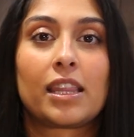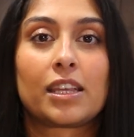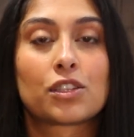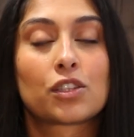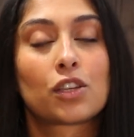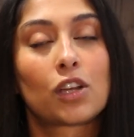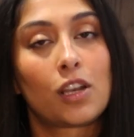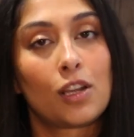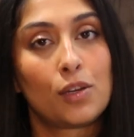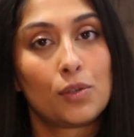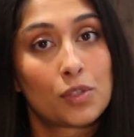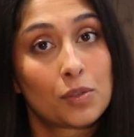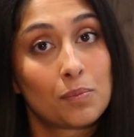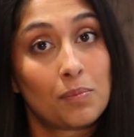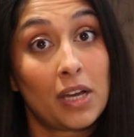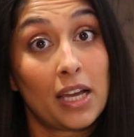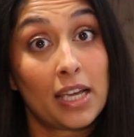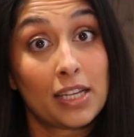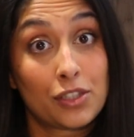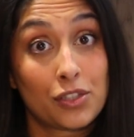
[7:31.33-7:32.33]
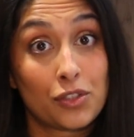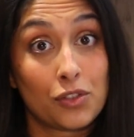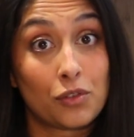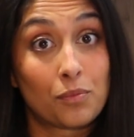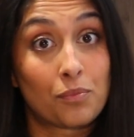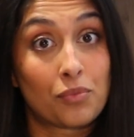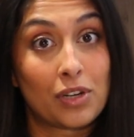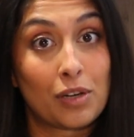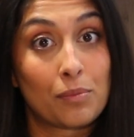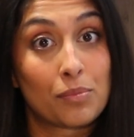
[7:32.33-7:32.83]
that's close by to your
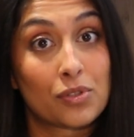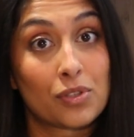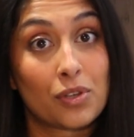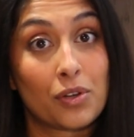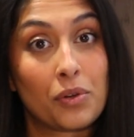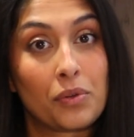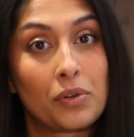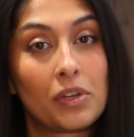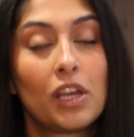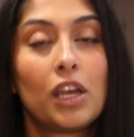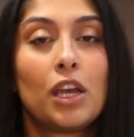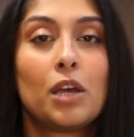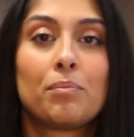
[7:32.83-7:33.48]
prep zone,